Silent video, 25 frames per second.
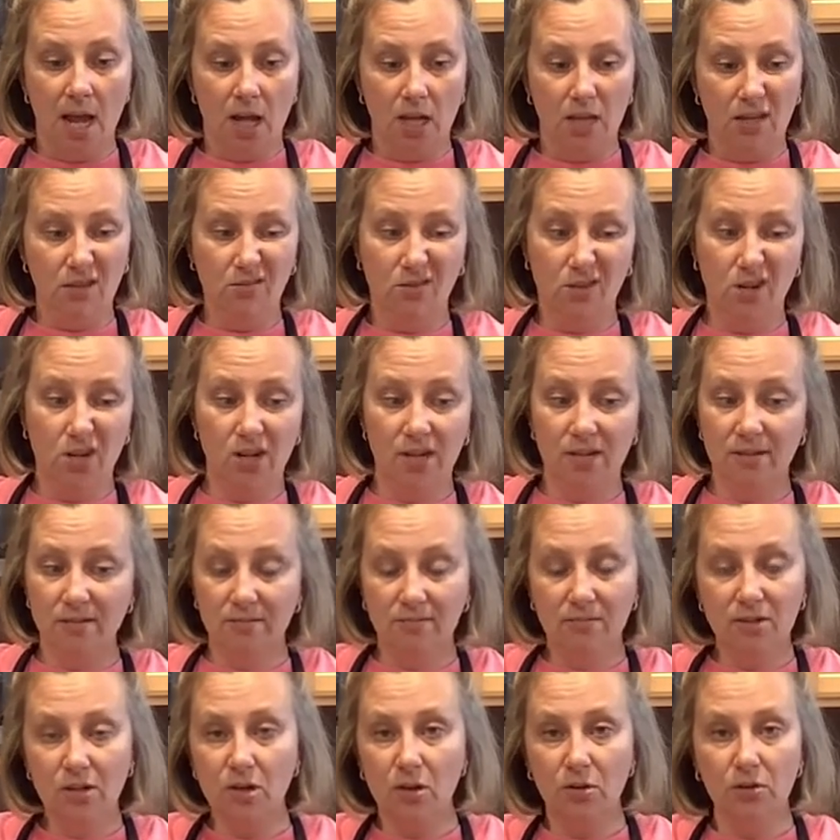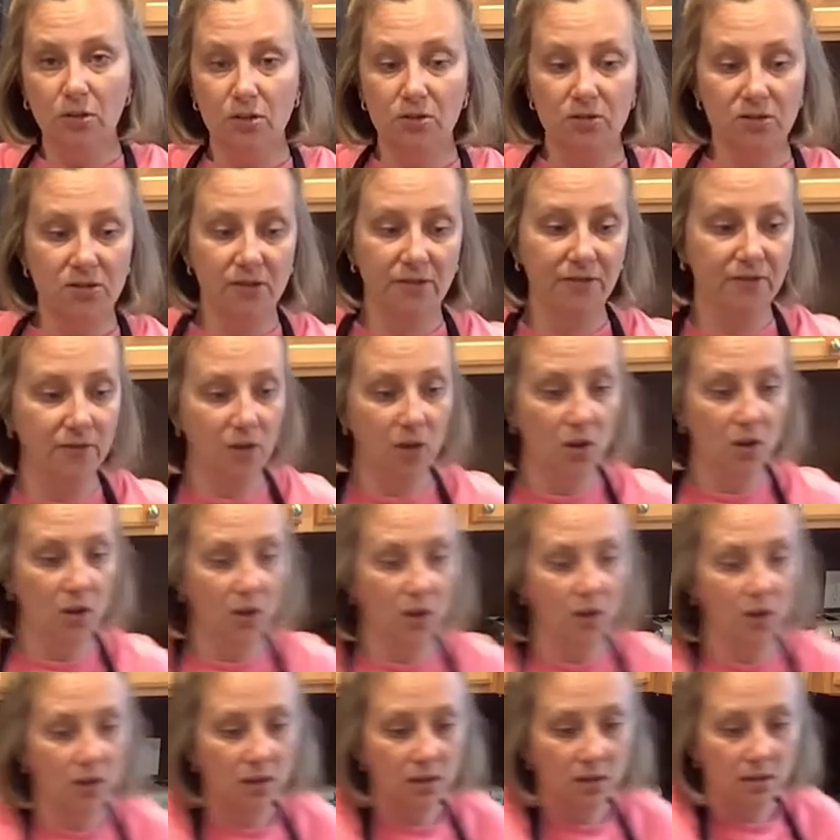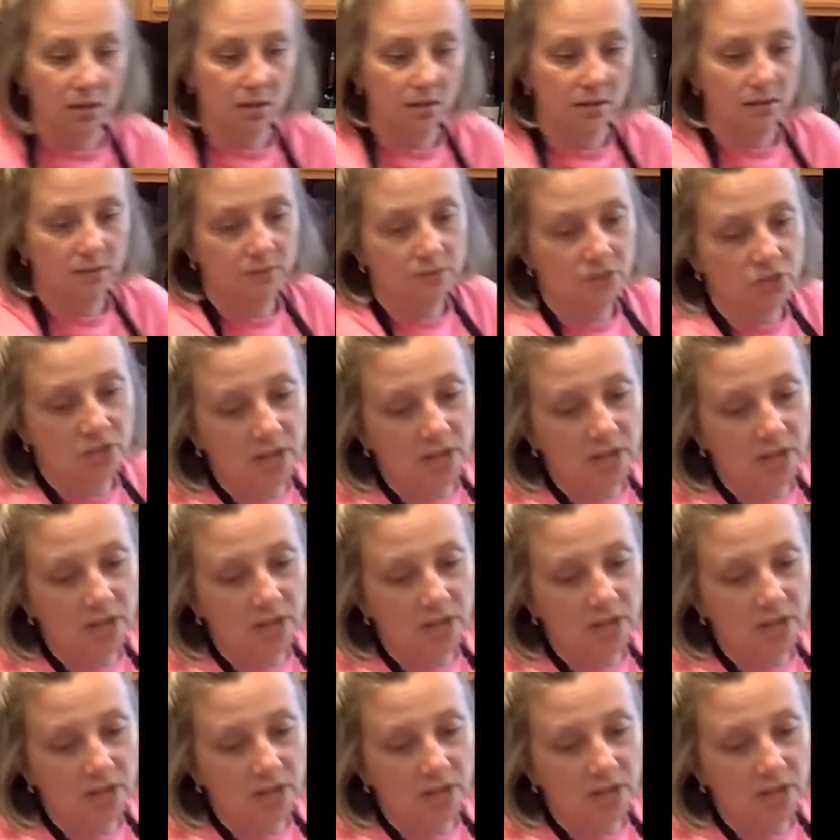You could, you know, use the full, which I